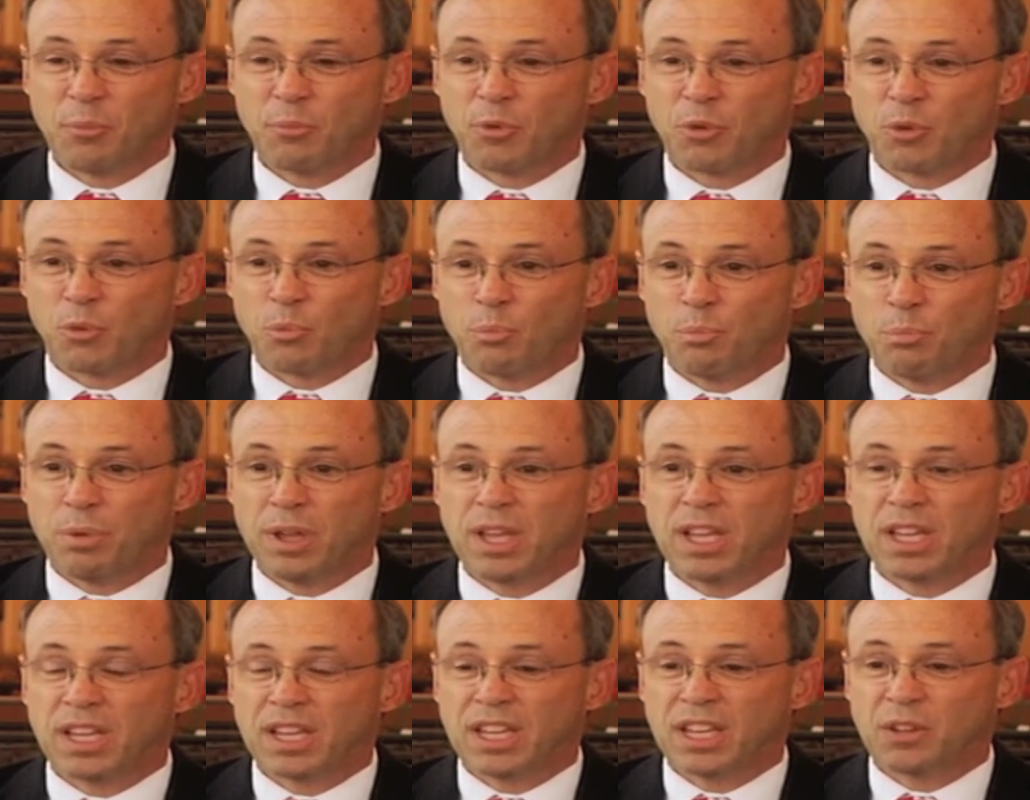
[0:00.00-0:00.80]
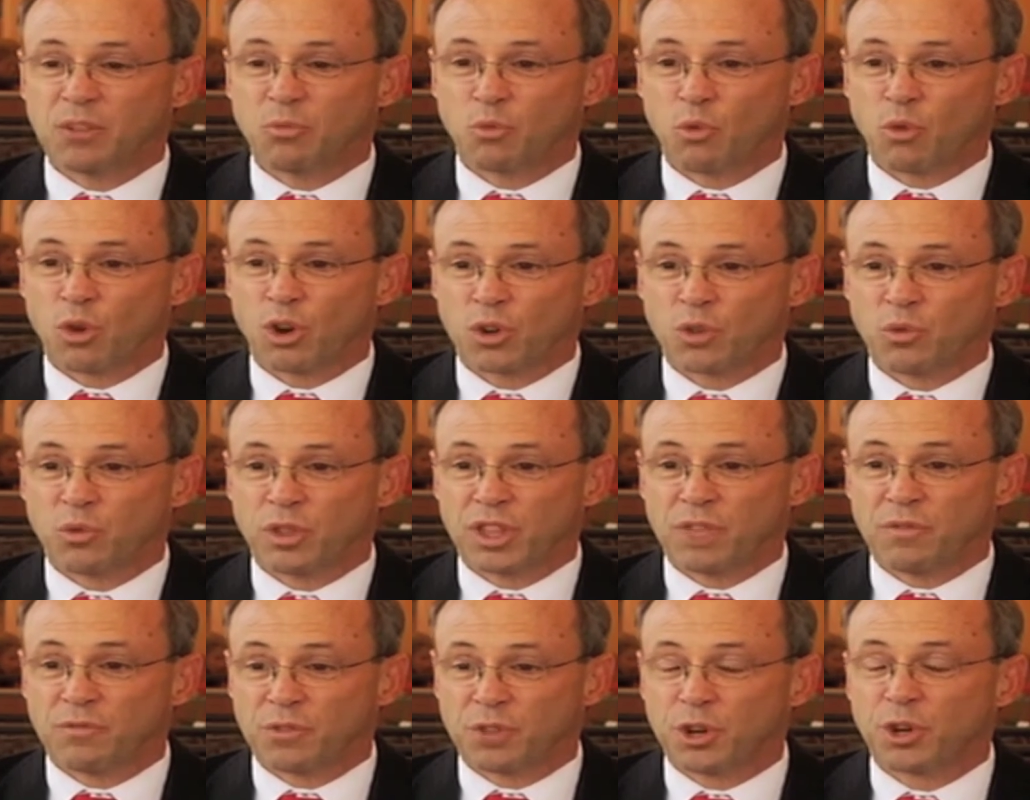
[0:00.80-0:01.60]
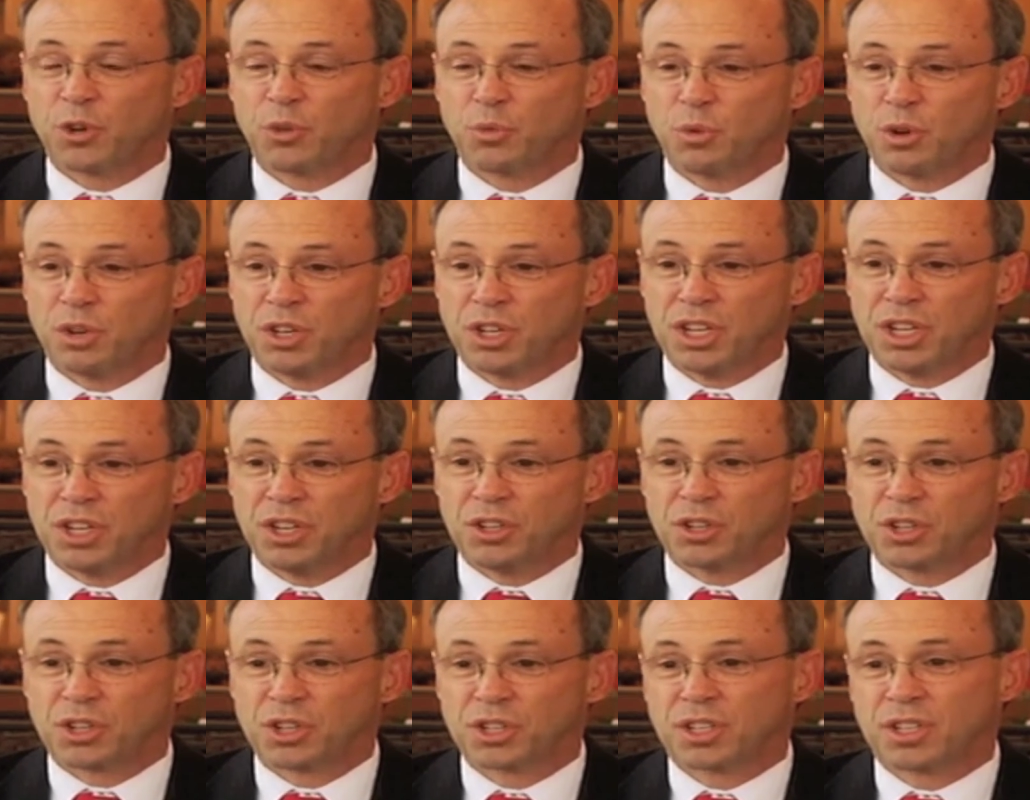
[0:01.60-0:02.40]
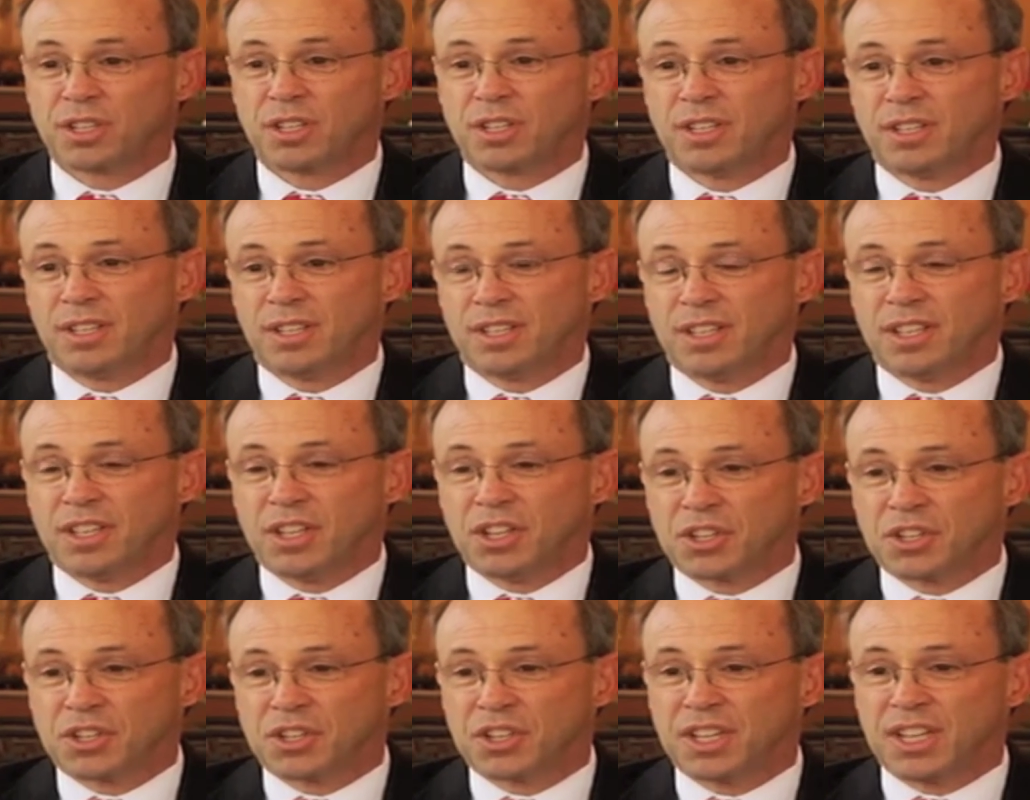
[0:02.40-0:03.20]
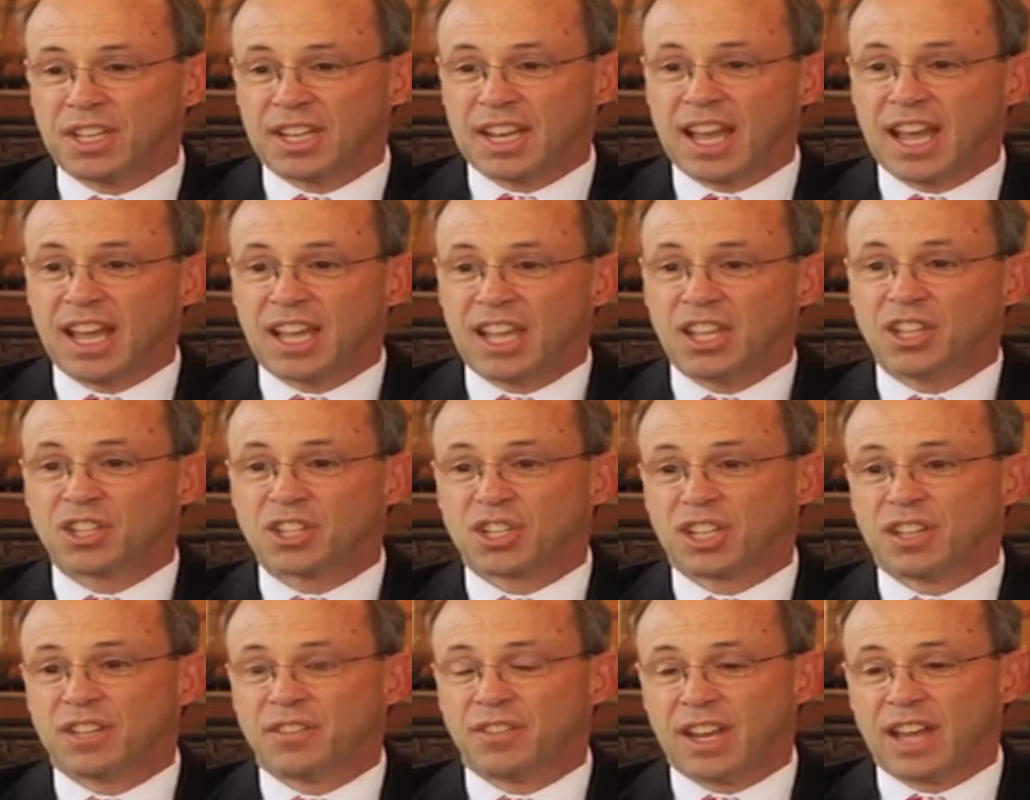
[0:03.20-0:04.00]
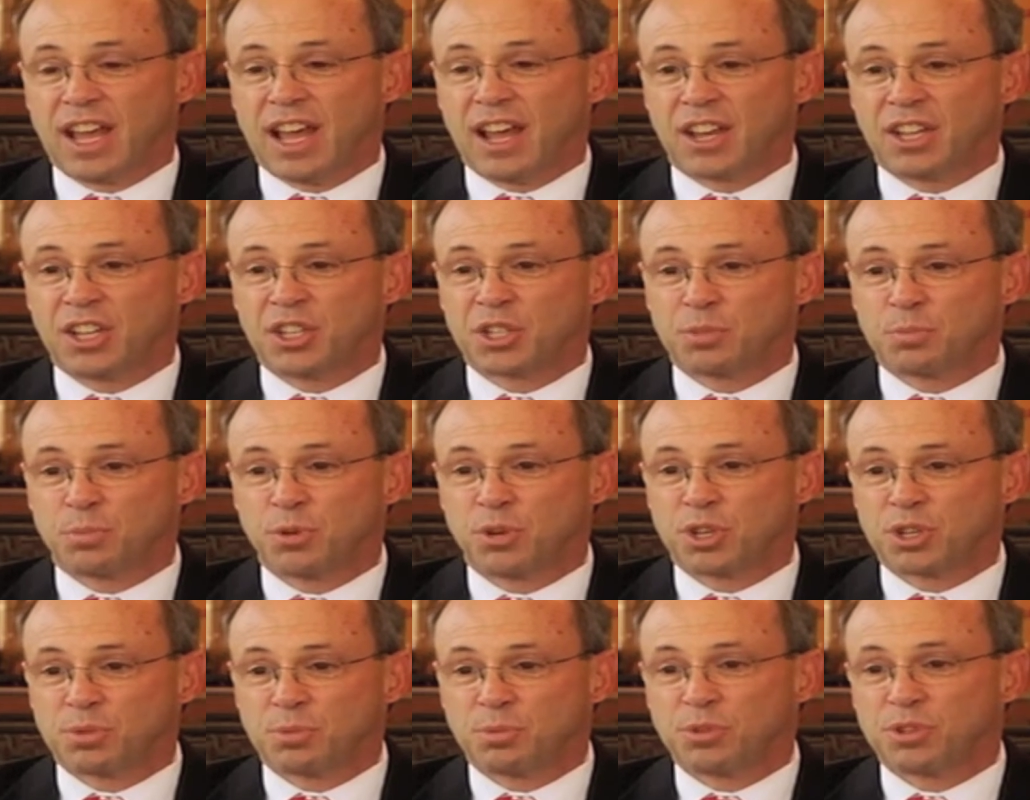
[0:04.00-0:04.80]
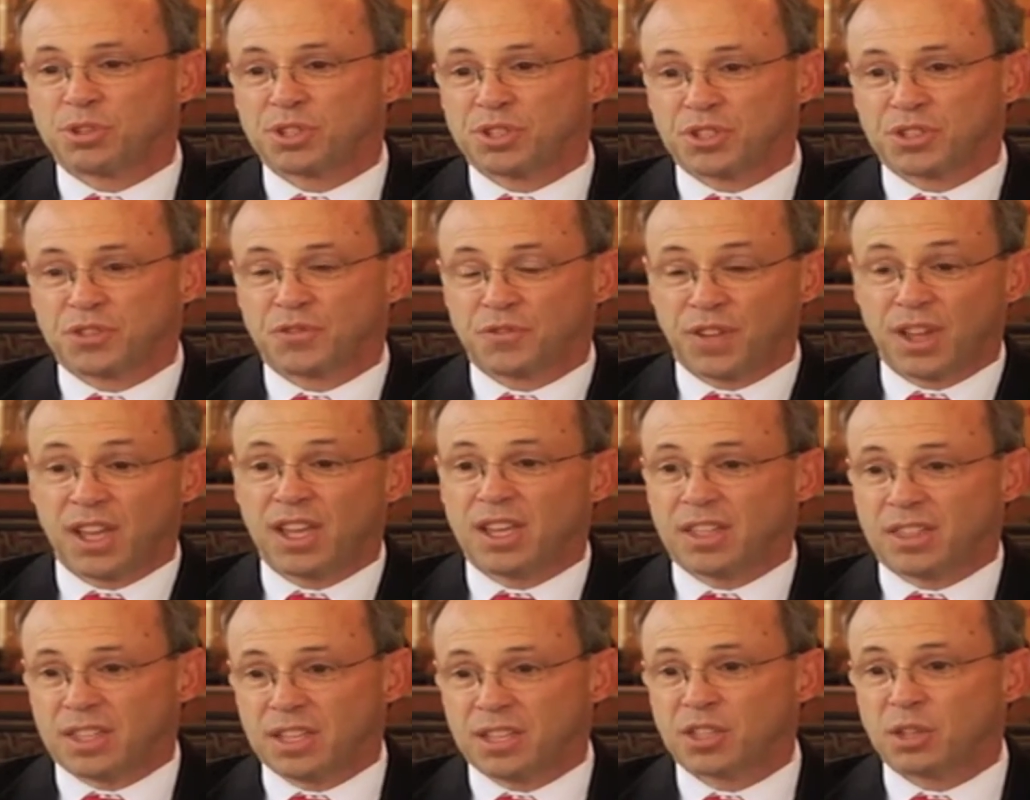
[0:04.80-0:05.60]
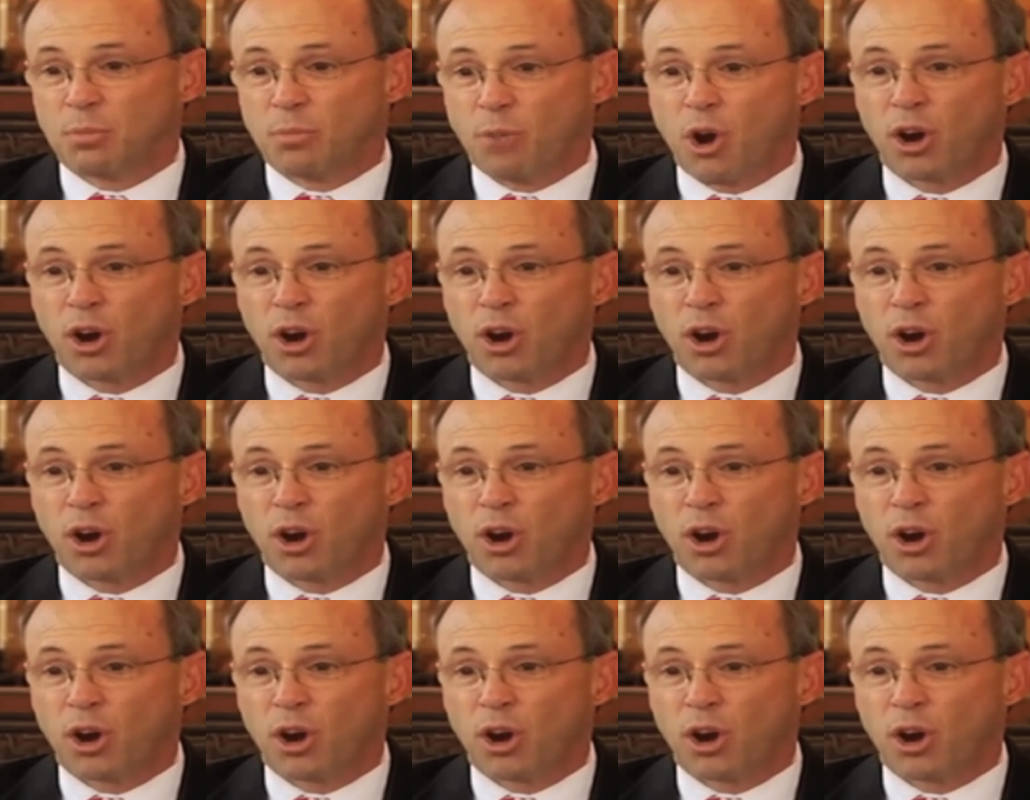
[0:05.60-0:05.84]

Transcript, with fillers: But being him, working with him 31 years, seeing how he's living out his principles and his faith in the